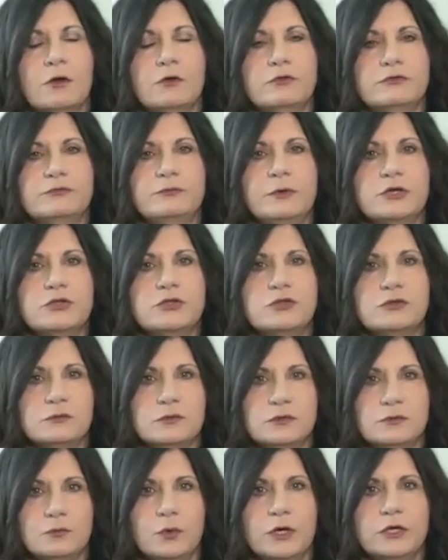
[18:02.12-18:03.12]
or as much
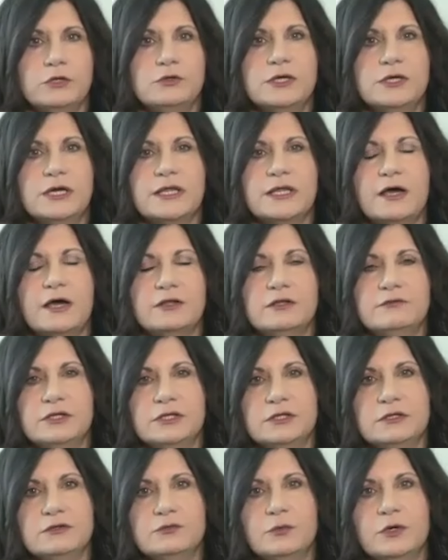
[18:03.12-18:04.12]
what you get out of
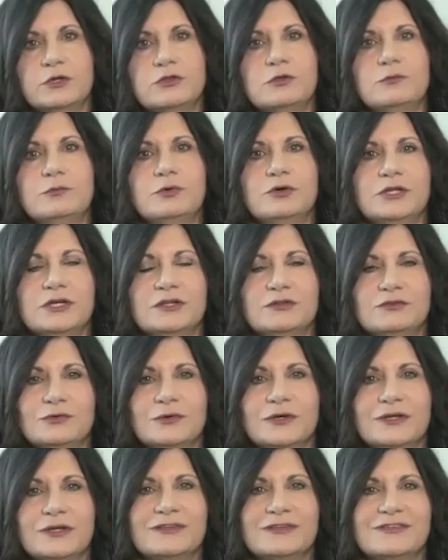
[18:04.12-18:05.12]
it is what you put
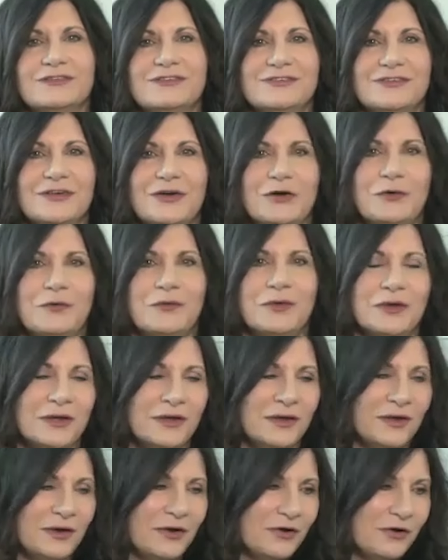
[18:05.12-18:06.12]
into it. So
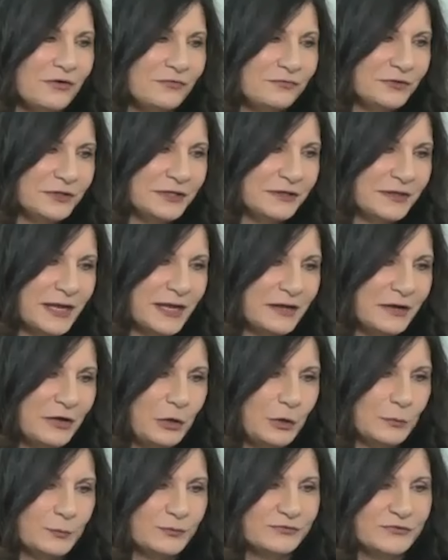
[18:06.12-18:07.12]
hopefully that
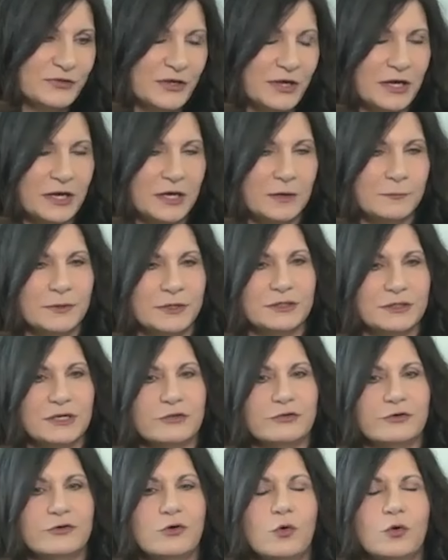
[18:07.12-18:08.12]
helps.
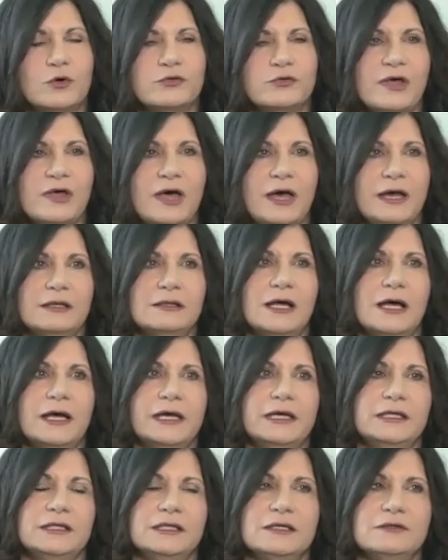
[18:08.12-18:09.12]
Another course
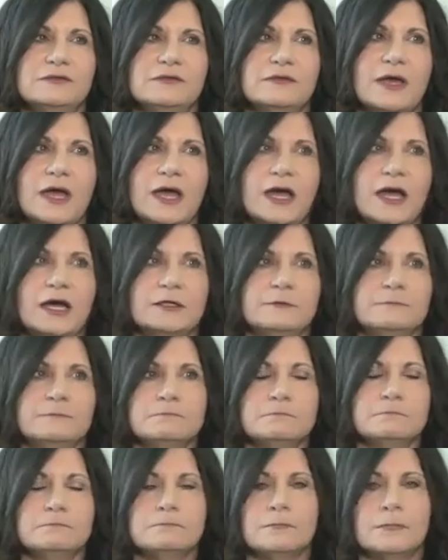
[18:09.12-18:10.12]
highlight is that
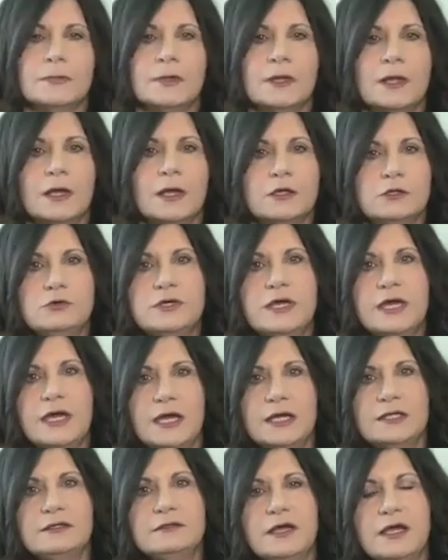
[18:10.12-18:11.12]
you
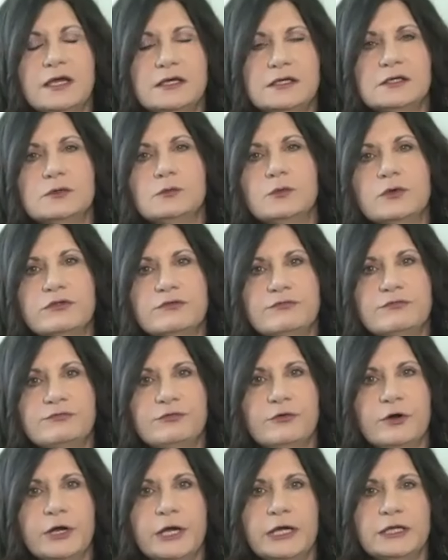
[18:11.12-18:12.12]
can take it with a
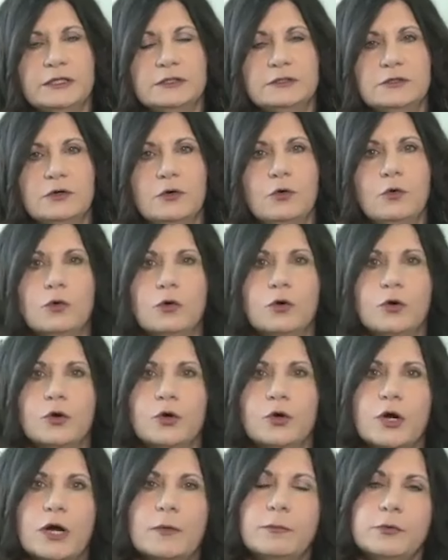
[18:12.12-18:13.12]
friend
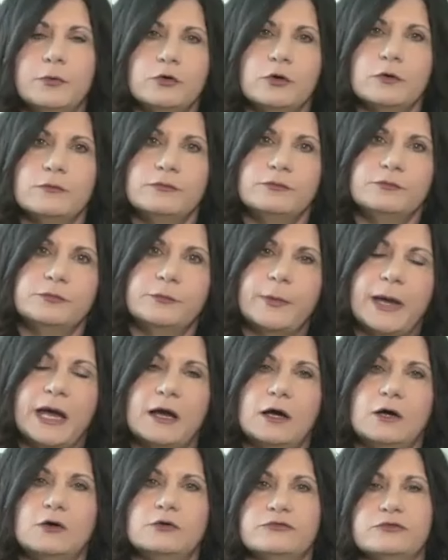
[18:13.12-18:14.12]
or your
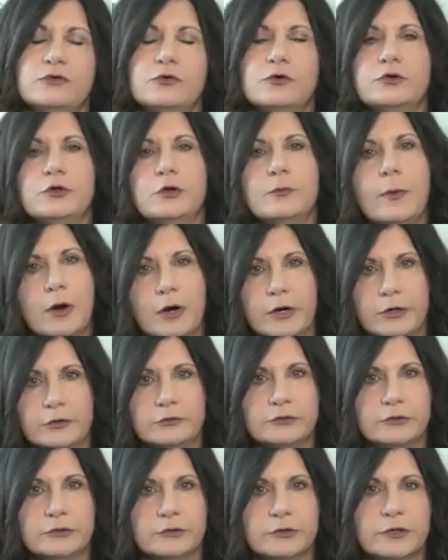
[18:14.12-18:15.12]
spouse or your
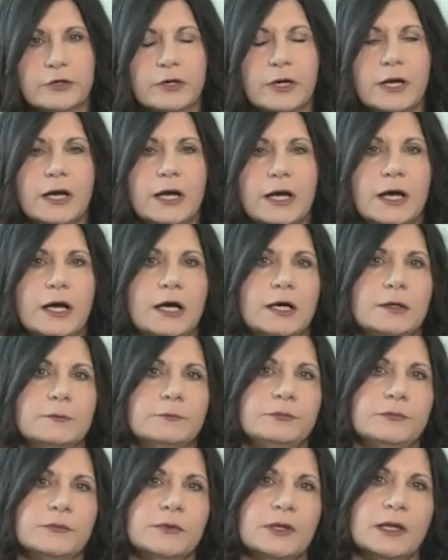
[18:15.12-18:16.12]
partner.
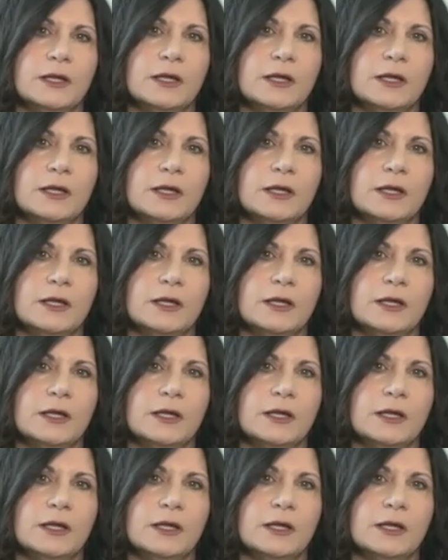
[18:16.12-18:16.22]
I'm